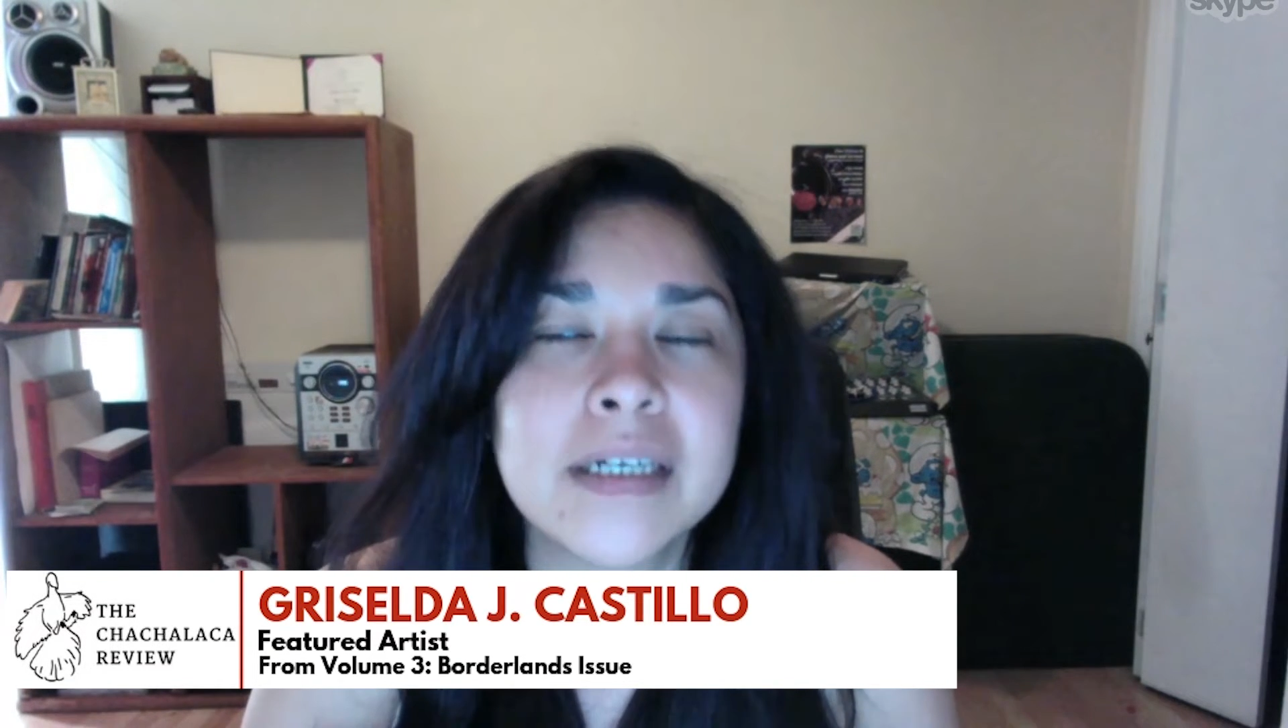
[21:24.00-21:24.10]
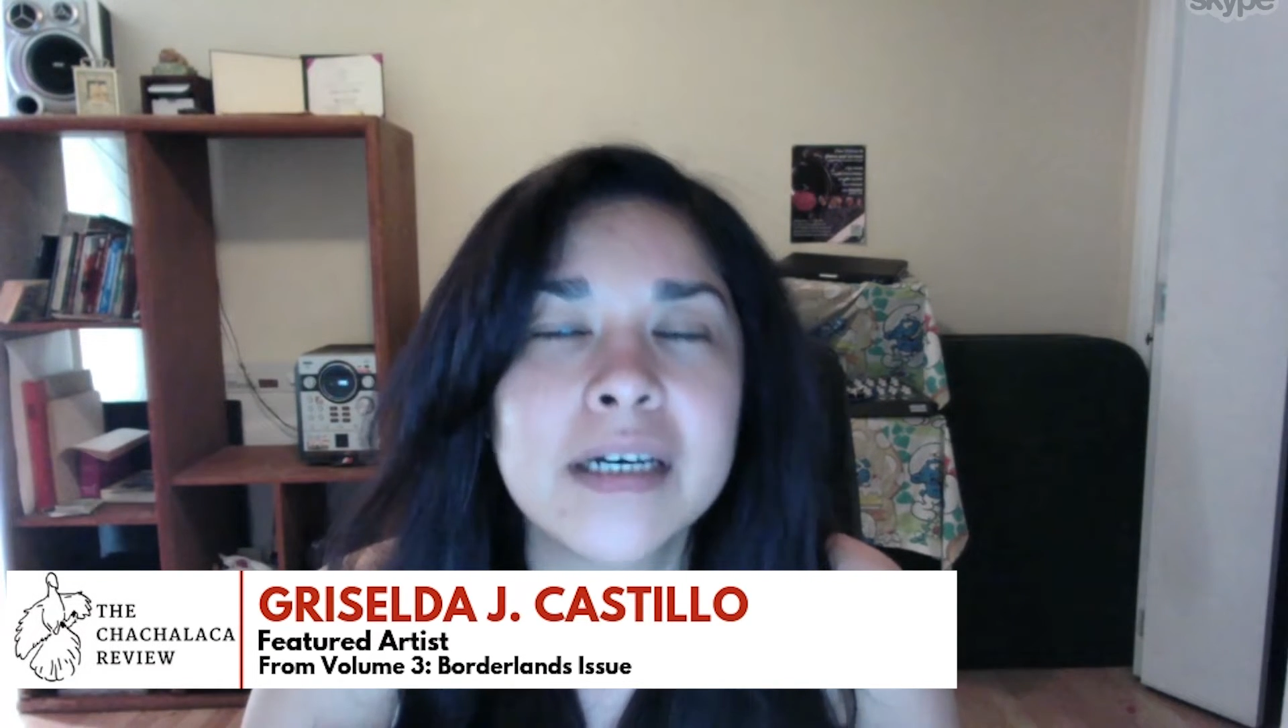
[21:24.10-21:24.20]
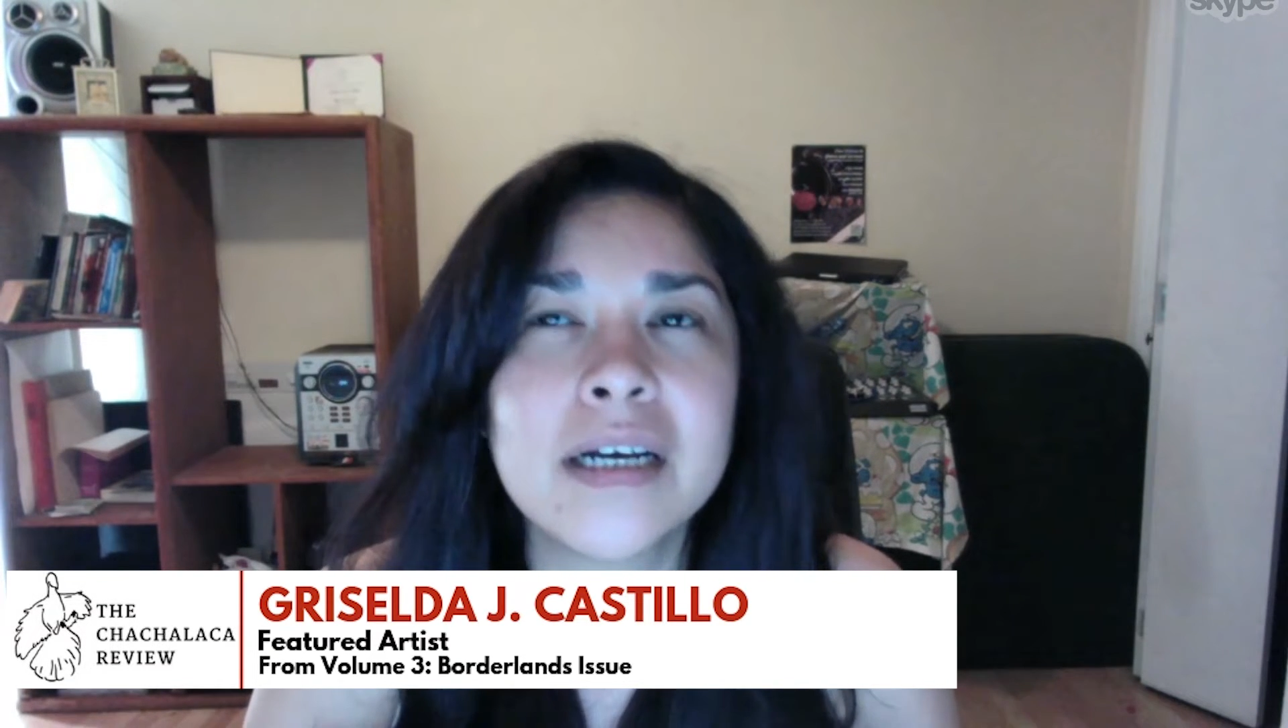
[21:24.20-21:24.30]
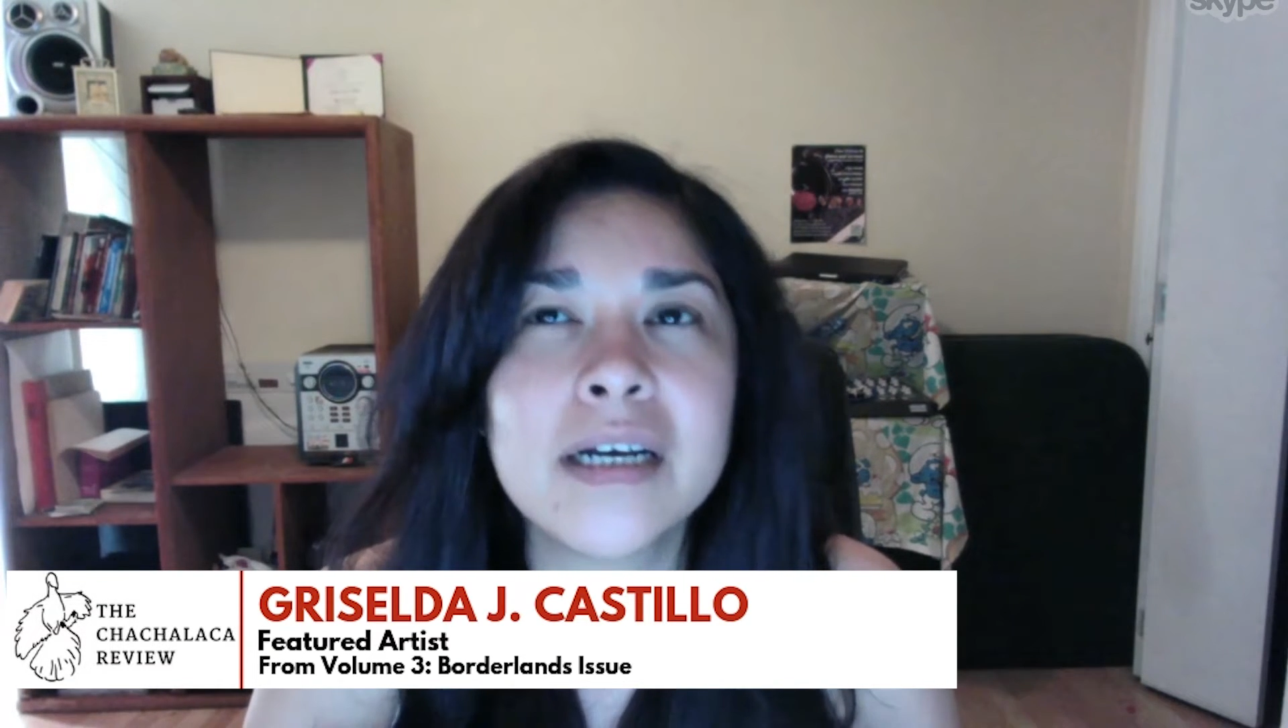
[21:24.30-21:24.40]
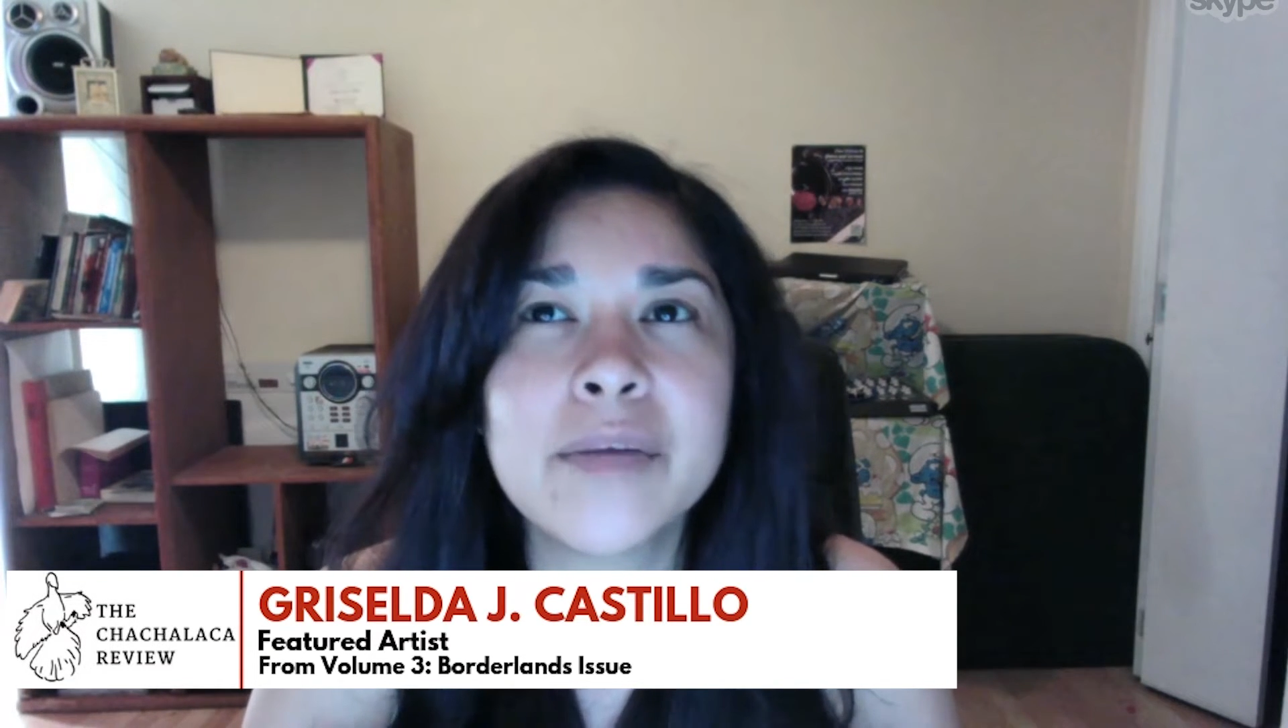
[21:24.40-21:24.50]

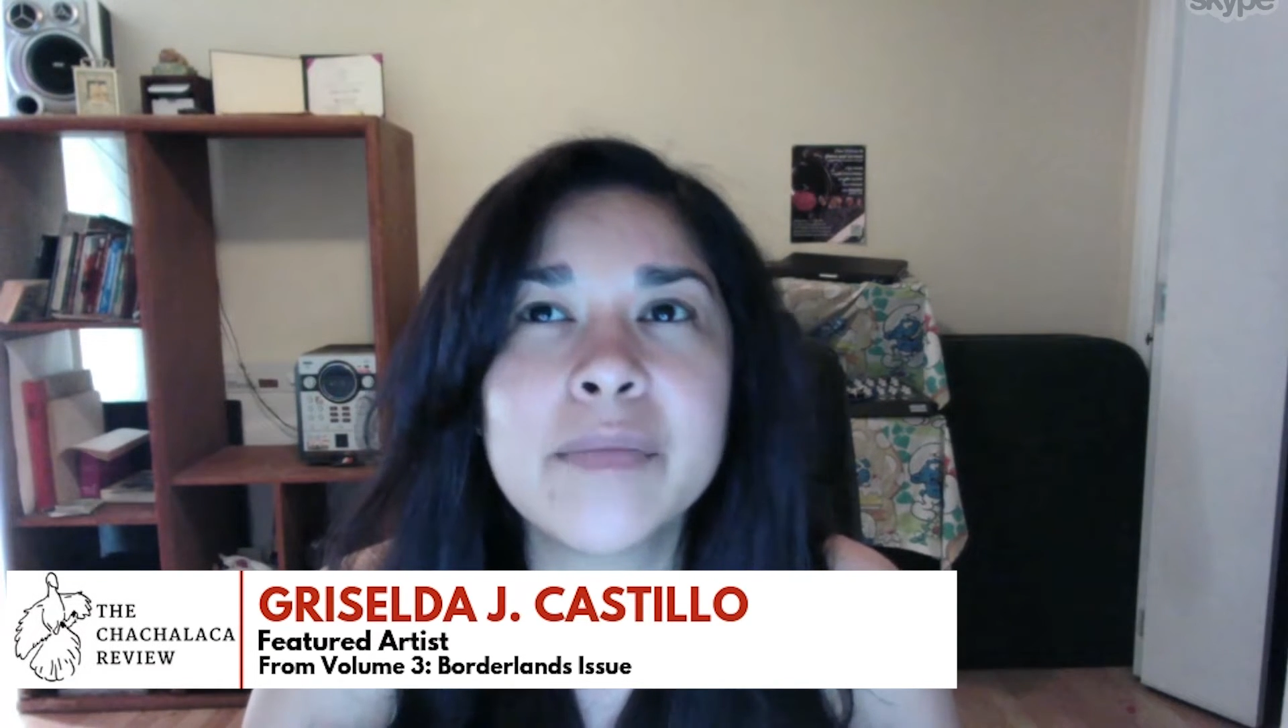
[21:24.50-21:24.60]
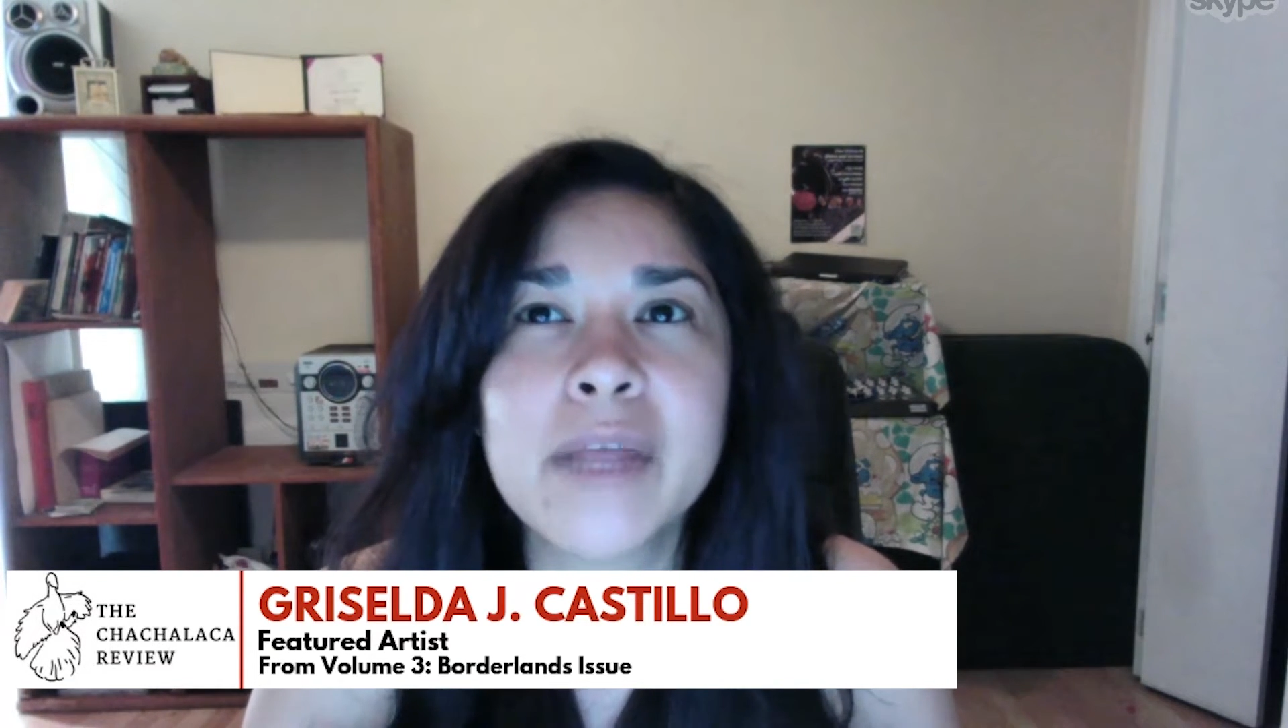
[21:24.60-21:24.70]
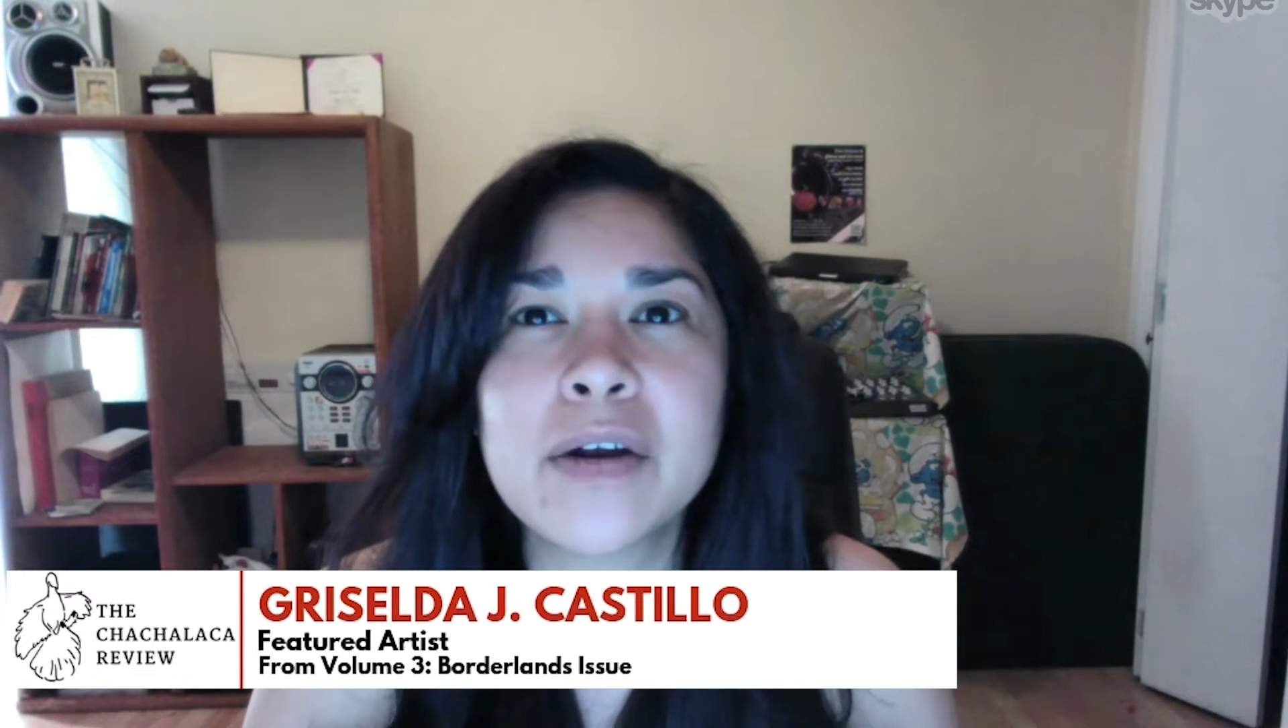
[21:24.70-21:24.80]
I